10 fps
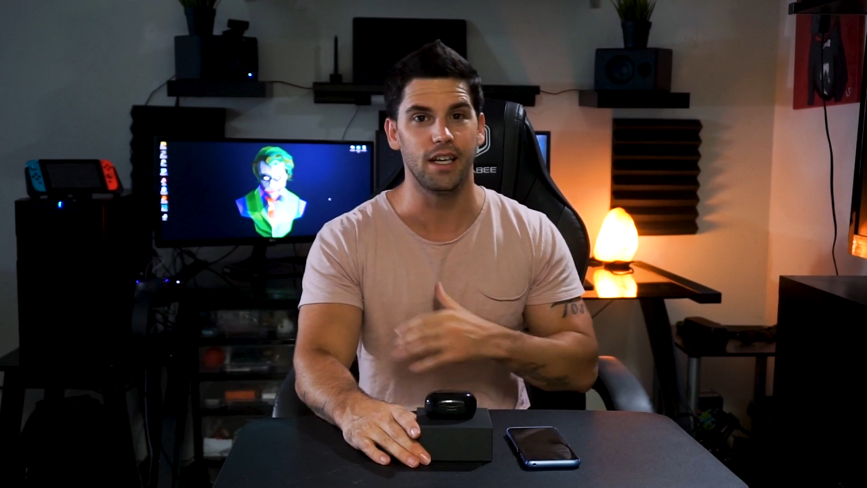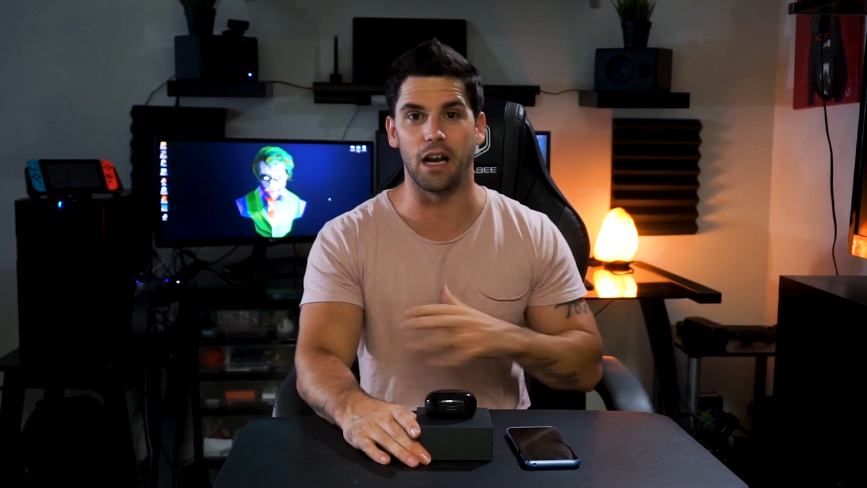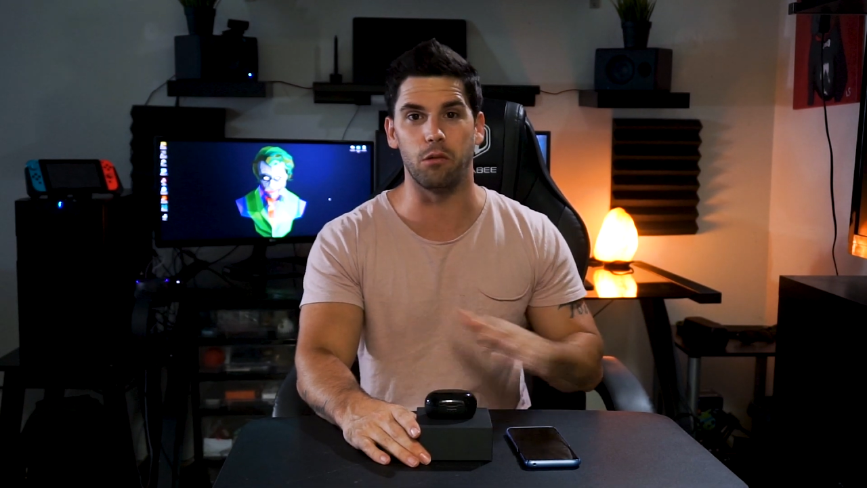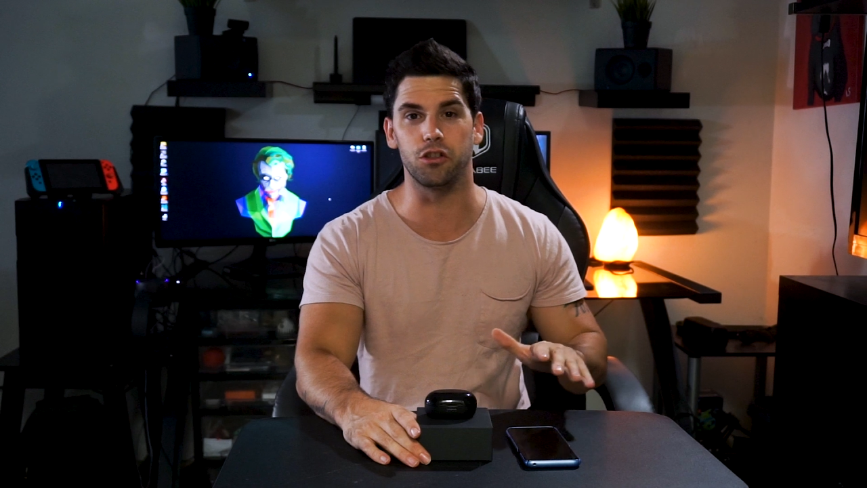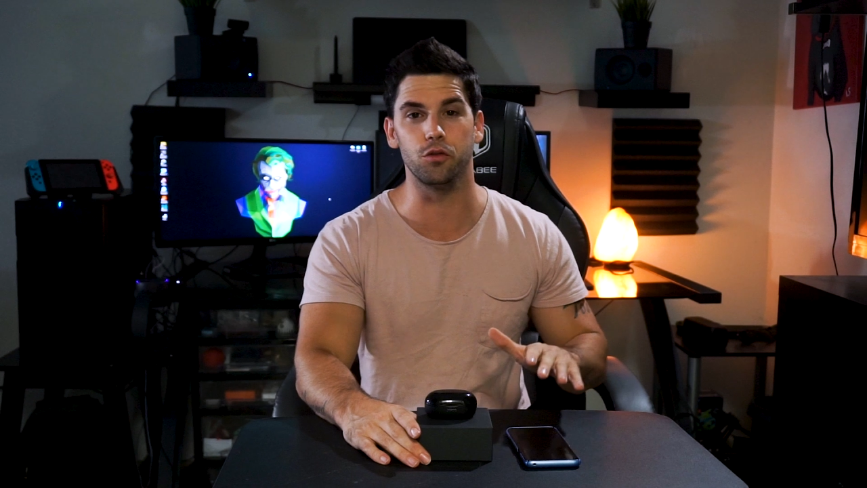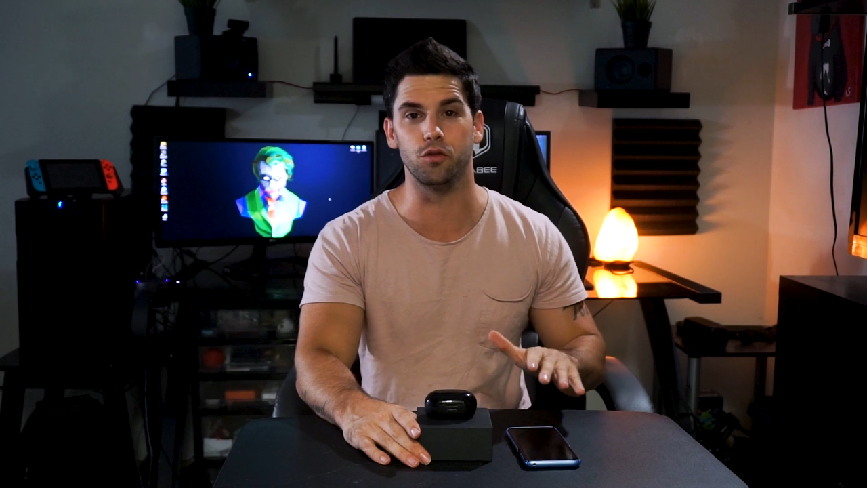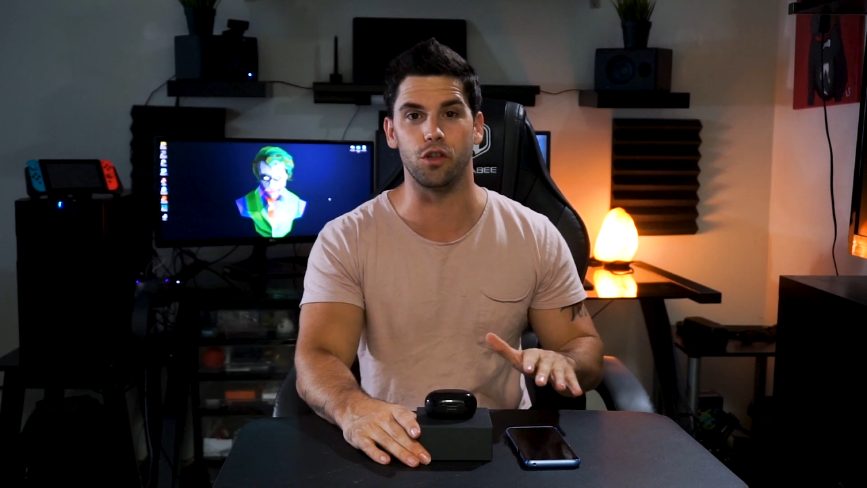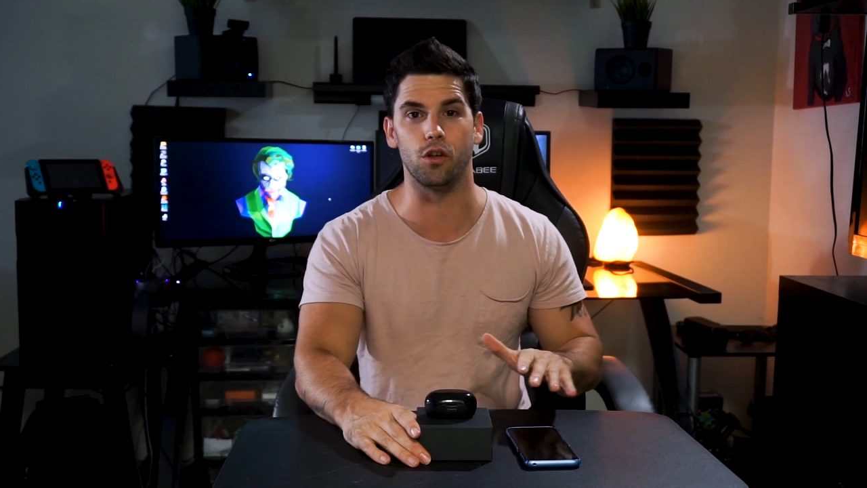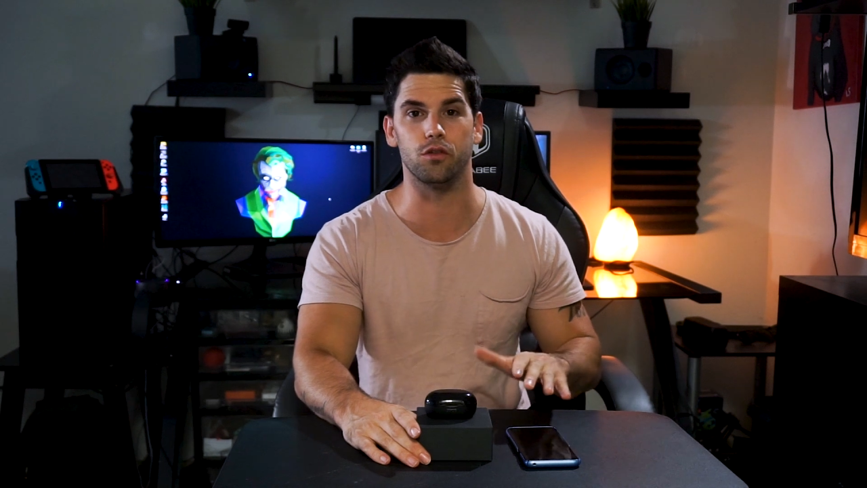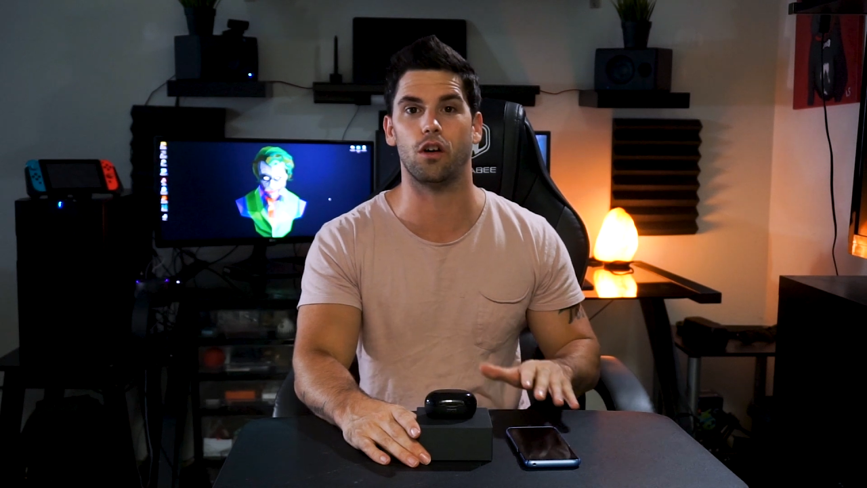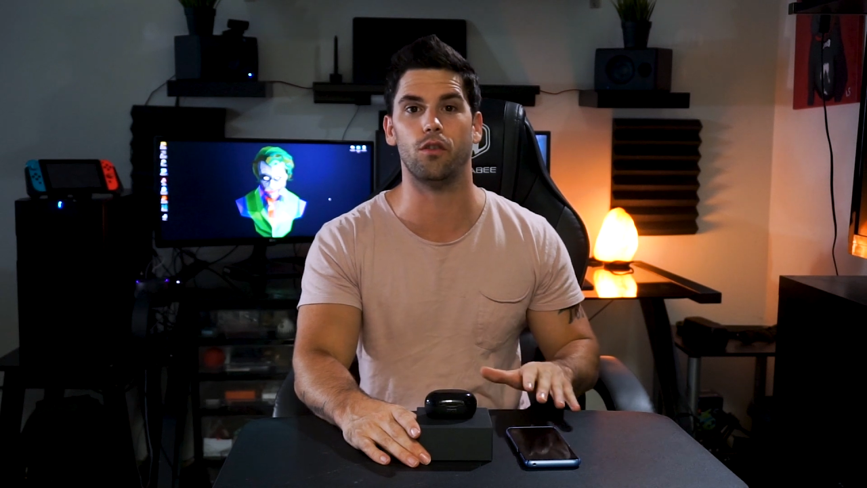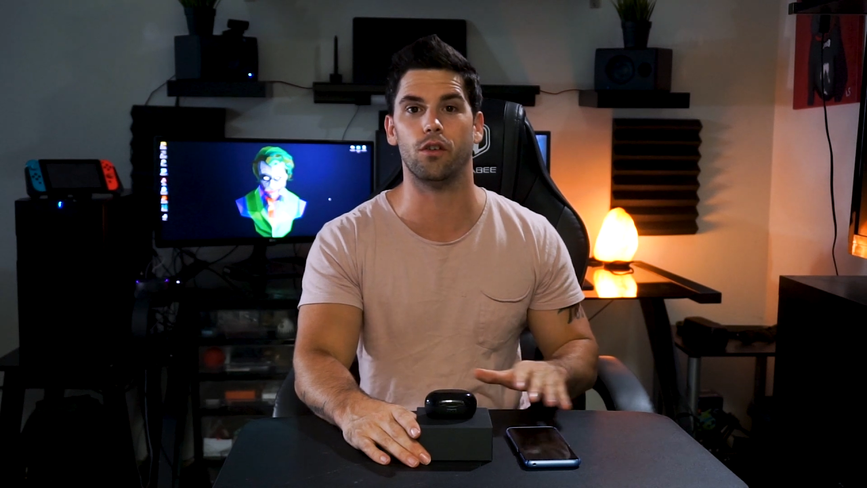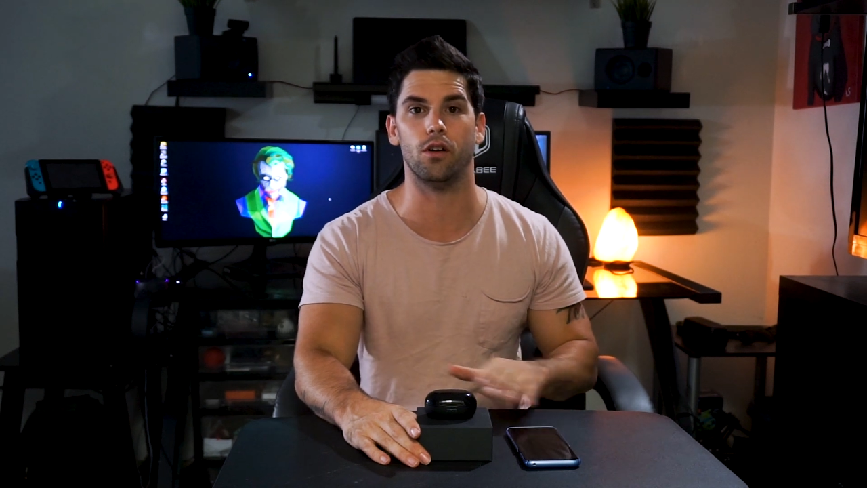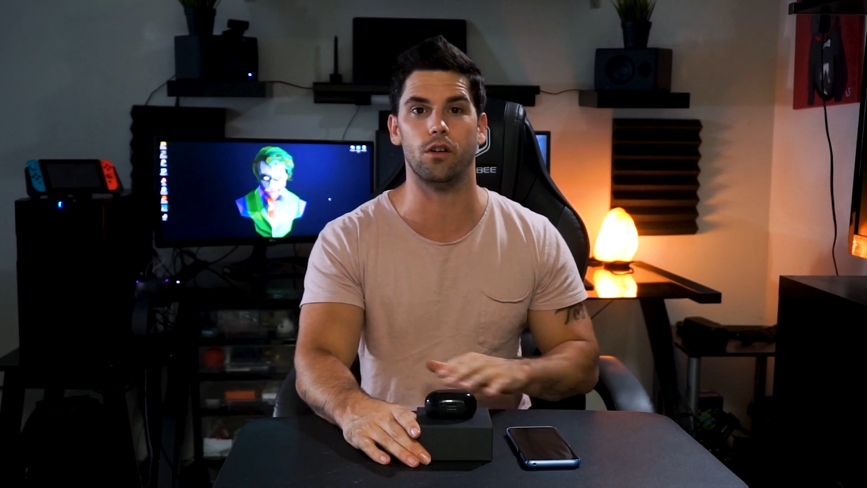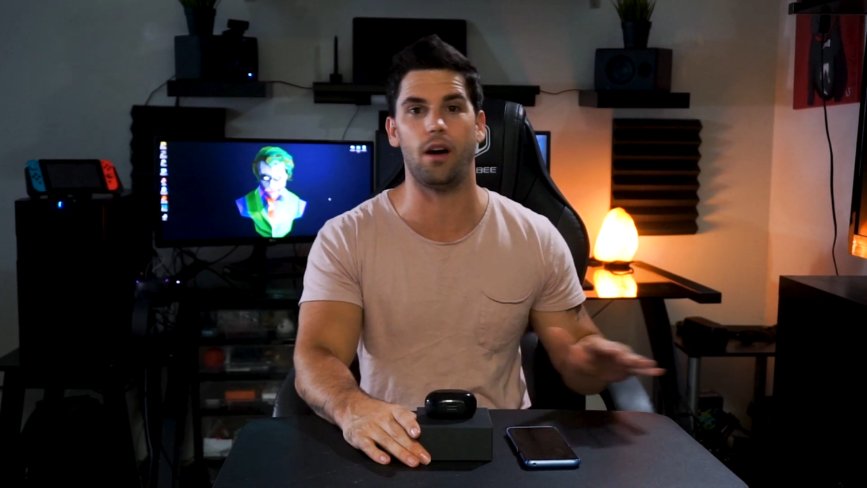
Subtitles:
and I would choose those over